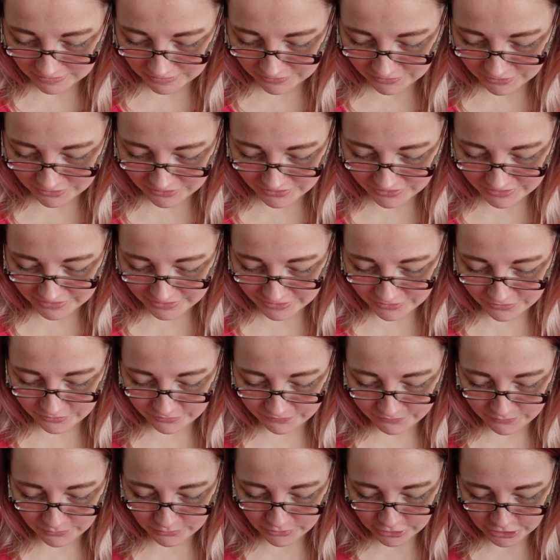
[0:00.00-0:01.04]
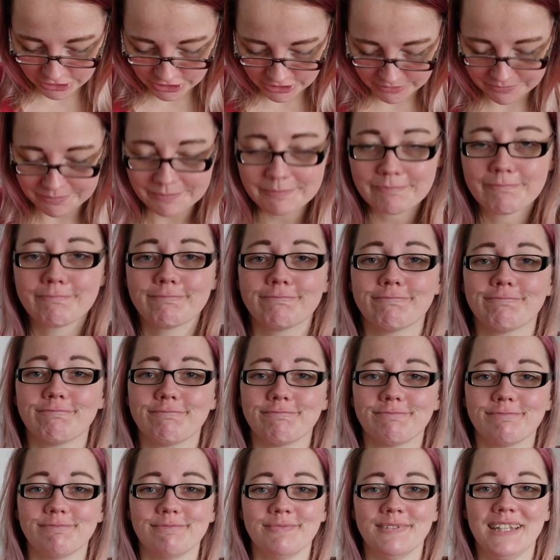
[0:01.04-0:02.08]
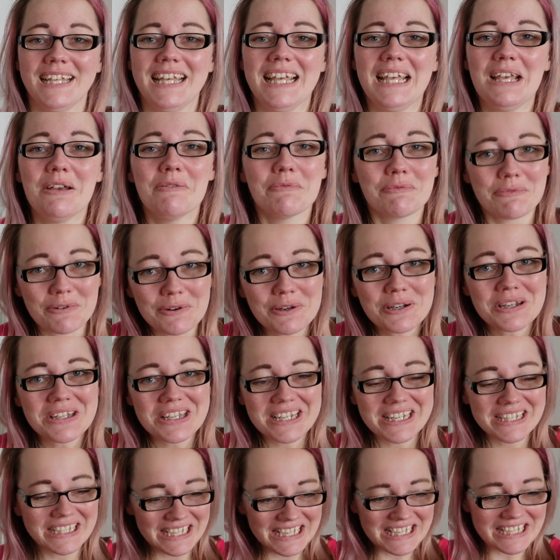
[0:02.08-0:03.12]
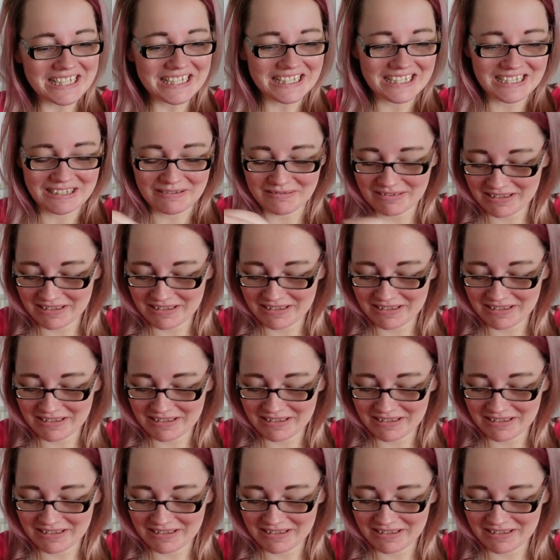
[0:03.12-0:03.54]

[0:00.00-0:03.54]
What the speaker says: Just need to focus. Focusing is the